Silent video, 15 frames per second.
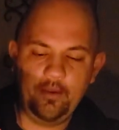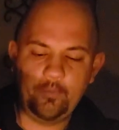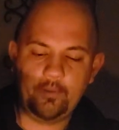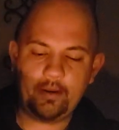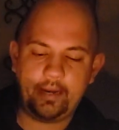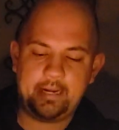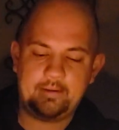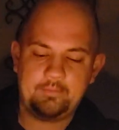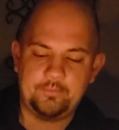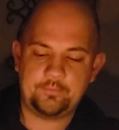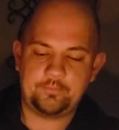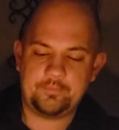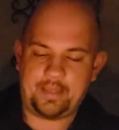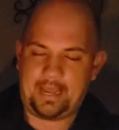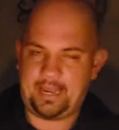when I
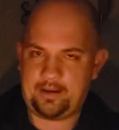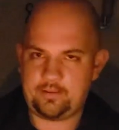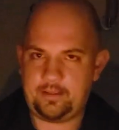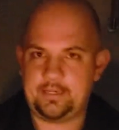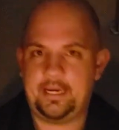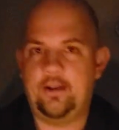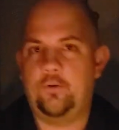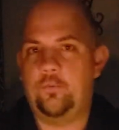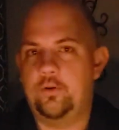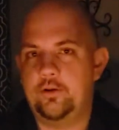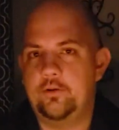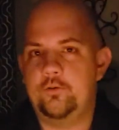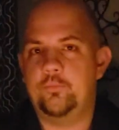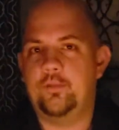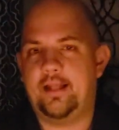act like I don't want
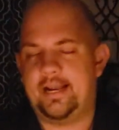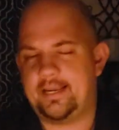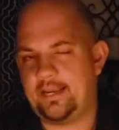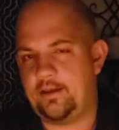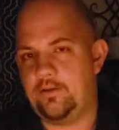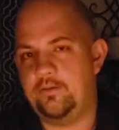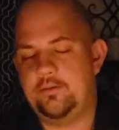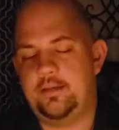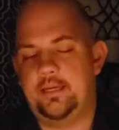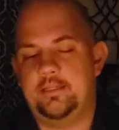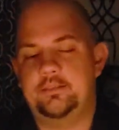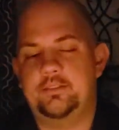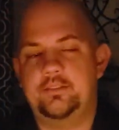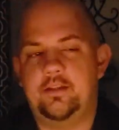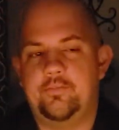to do blackout
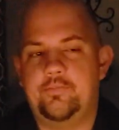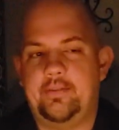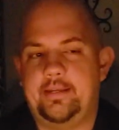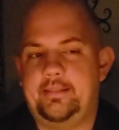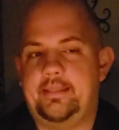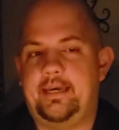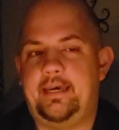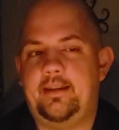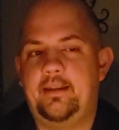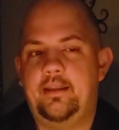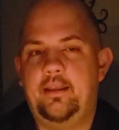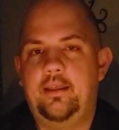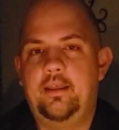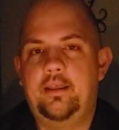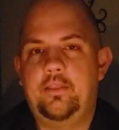and stuff like that,
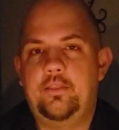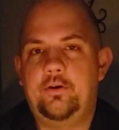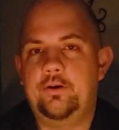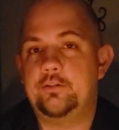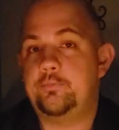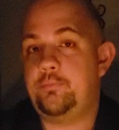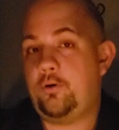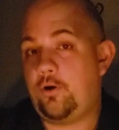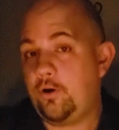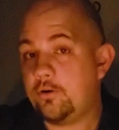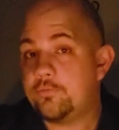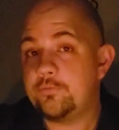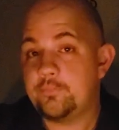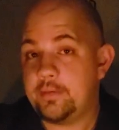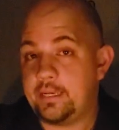there is part
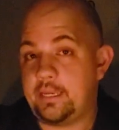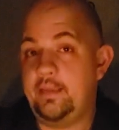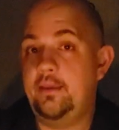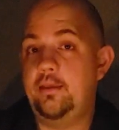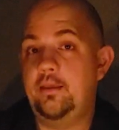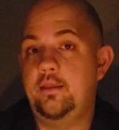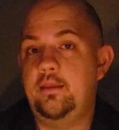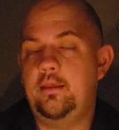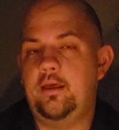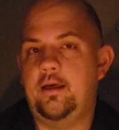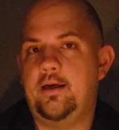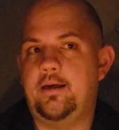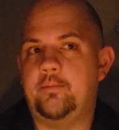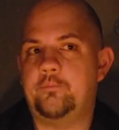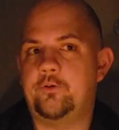of me,
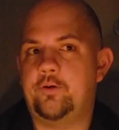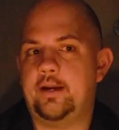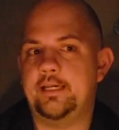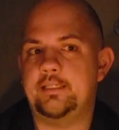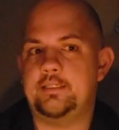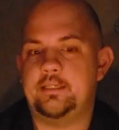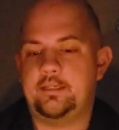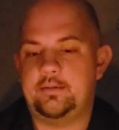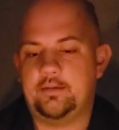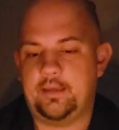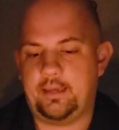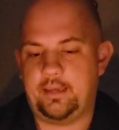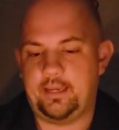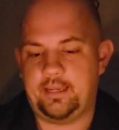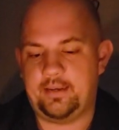crazy
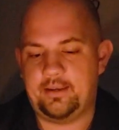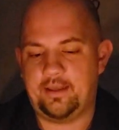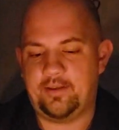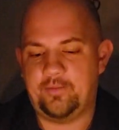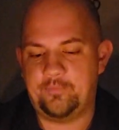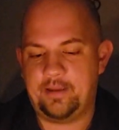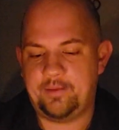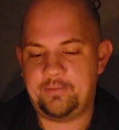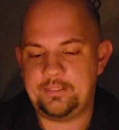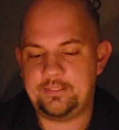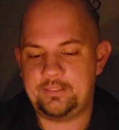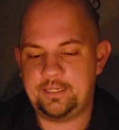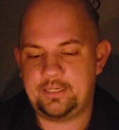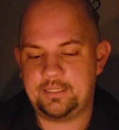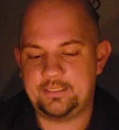and maybe
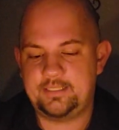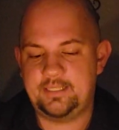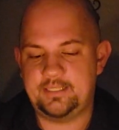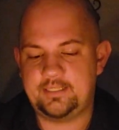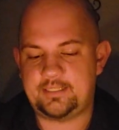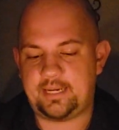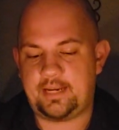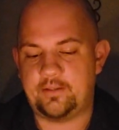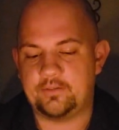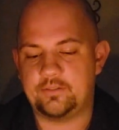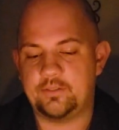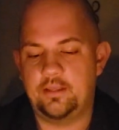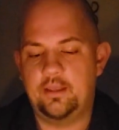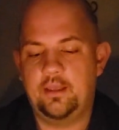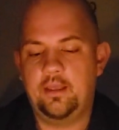sick as this
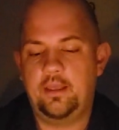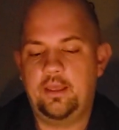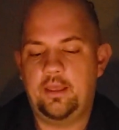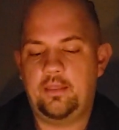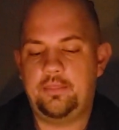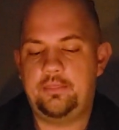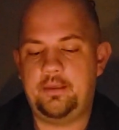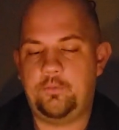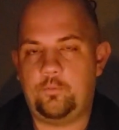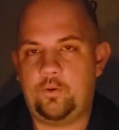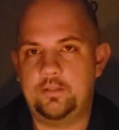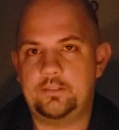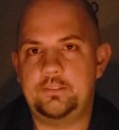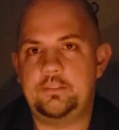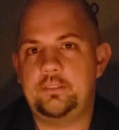sounds, that
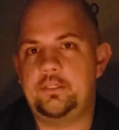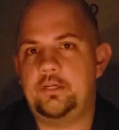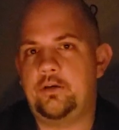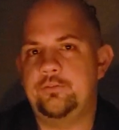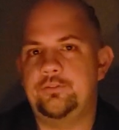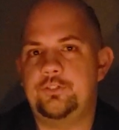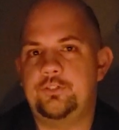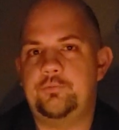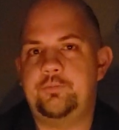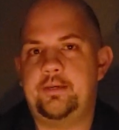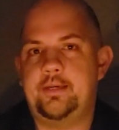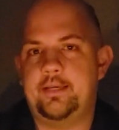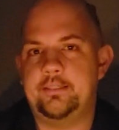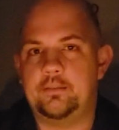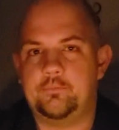wants to go just
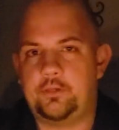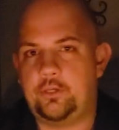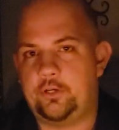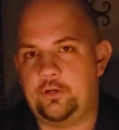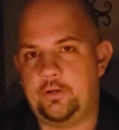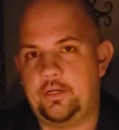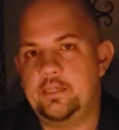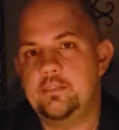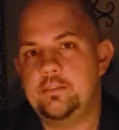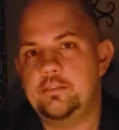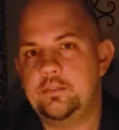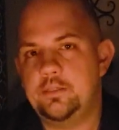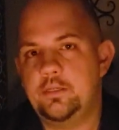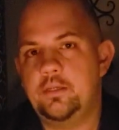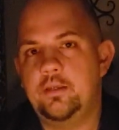because I'm curious